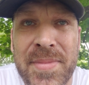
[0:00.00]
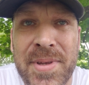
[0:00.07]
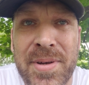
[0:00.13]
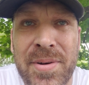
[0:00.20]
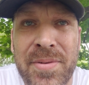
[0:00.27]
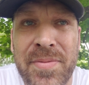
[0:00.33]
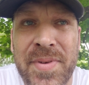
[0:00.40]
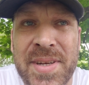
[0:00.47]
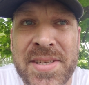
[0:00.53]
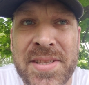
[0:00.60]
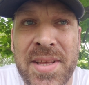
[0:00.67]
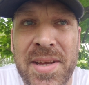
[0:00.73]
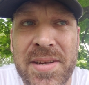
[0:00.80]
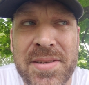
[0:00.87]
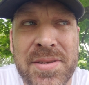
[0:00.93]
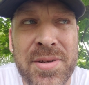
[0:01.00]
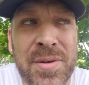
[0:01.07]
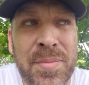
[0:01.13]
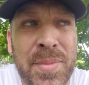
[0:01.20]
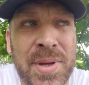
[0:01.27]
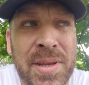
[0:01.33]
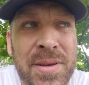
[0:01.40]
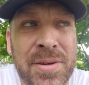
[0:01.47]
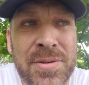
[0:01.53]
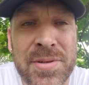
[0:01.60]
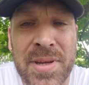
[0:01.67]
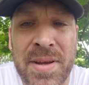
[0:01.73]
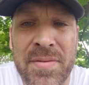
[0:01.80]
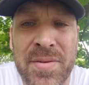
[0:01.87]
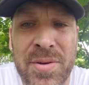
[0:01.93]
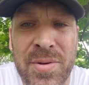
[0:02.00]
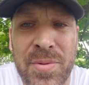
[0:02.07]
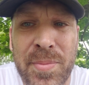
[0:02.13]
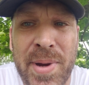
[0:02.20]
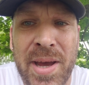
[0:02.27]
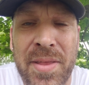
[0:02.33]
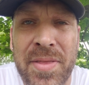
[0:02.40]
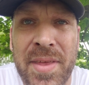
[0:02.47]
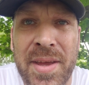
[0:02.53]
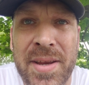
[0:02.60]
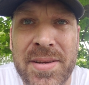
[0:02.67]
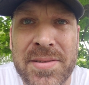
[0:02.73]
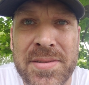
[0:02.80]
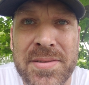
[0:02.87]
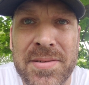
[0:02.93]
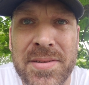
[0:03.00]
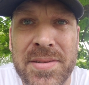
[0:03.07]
To fix things, good men usually have to do bad things.